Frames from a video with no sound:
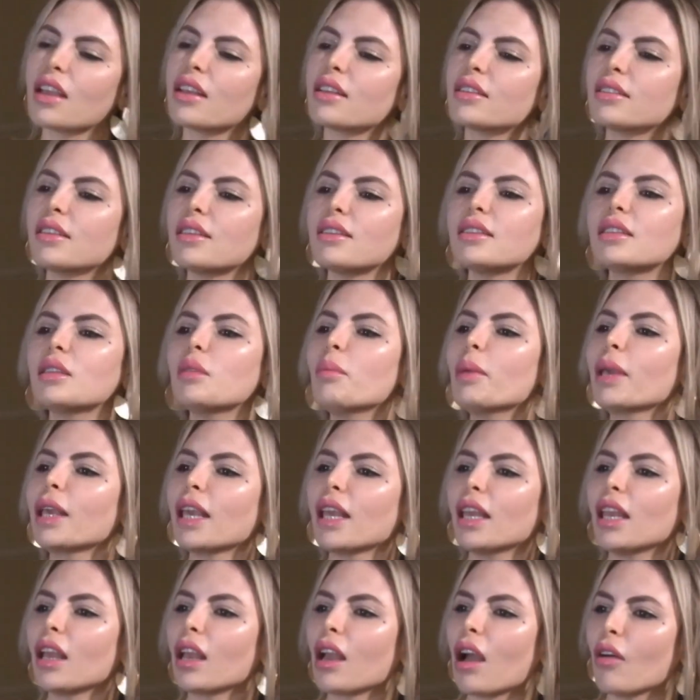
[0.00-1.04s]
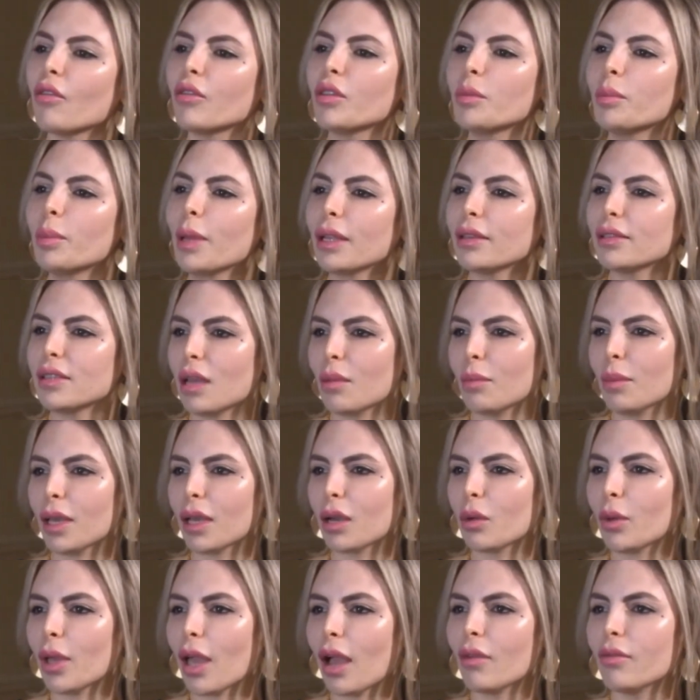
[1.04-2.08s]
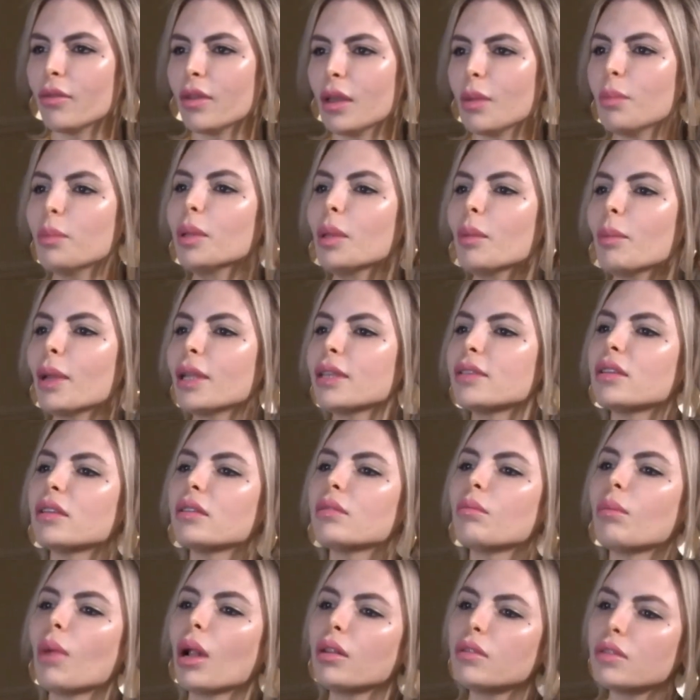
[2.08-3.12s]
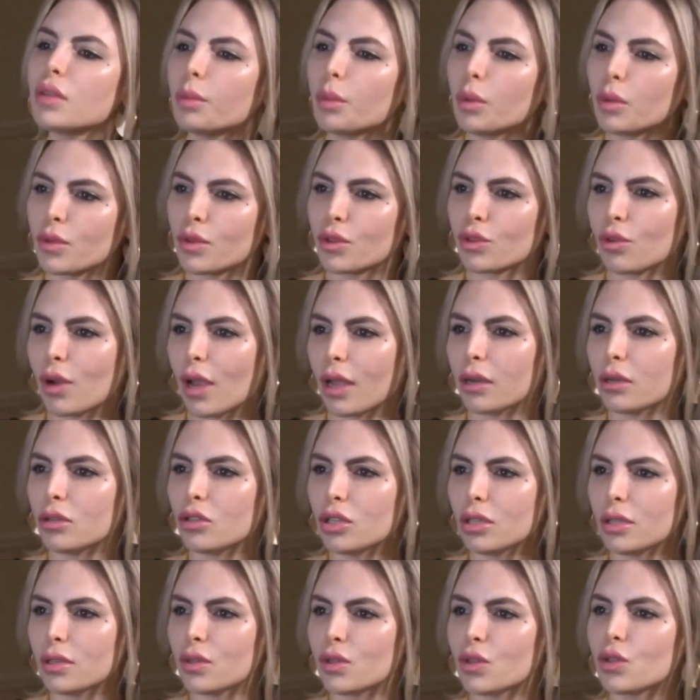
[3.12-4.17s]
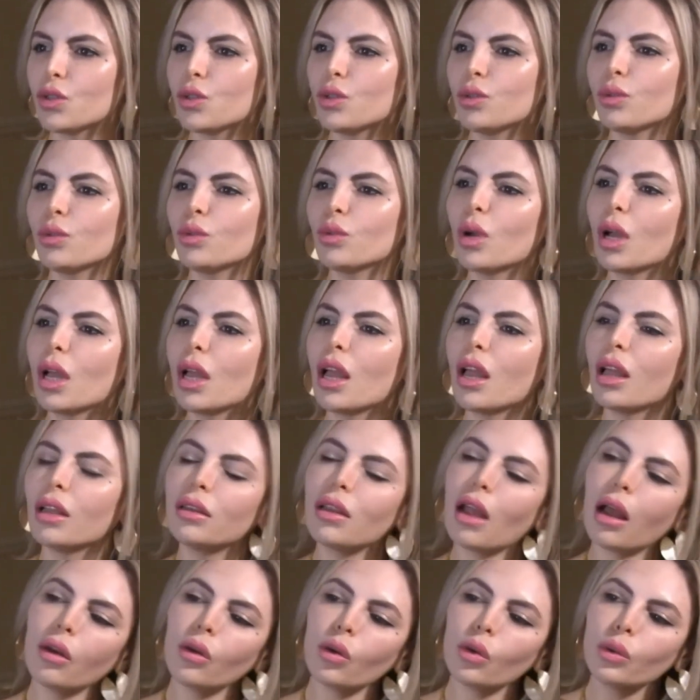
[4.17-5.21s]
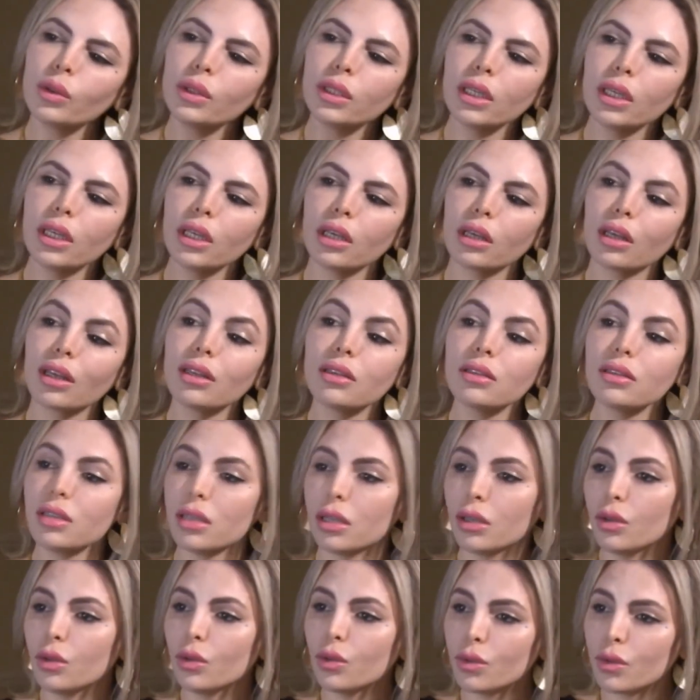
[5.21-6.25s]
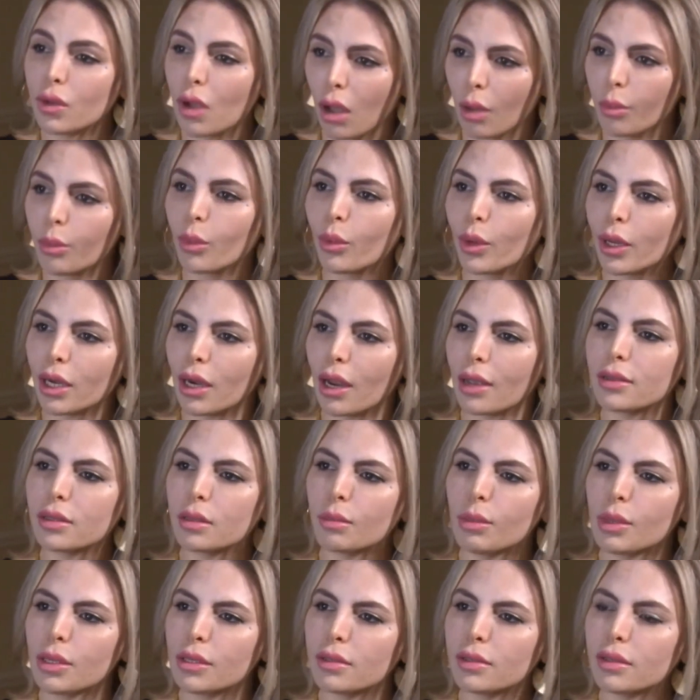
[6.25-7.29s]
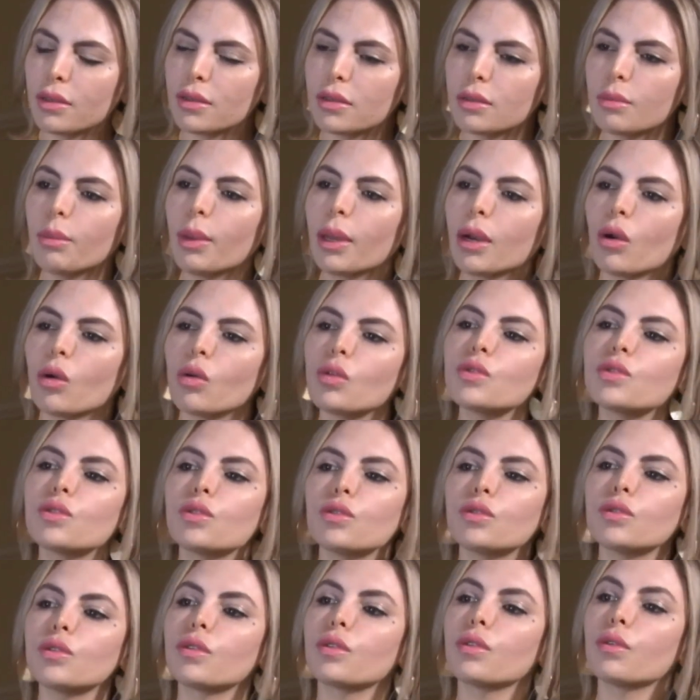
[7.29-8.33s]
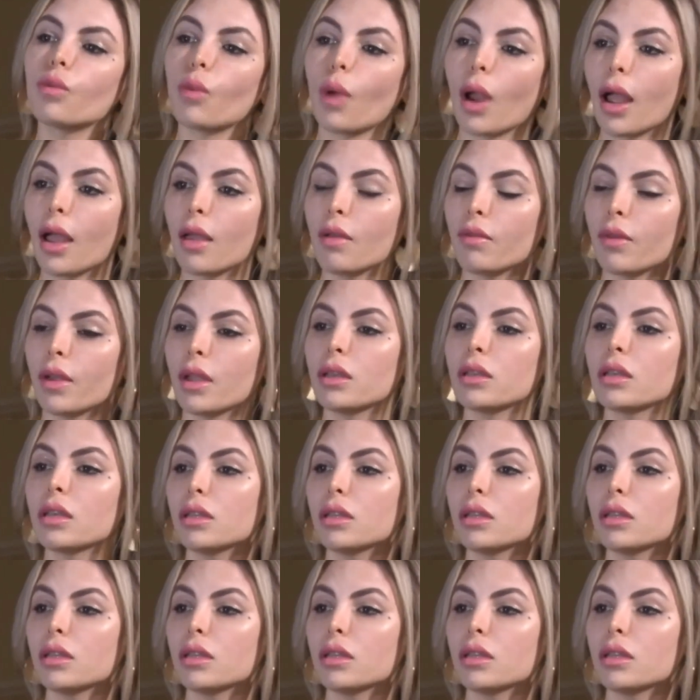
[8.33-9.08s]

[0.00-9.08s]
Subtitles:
Since the beginning of the pandemic, we have implemented multiple strategies to not only continue to operate as a business, but also to thrive and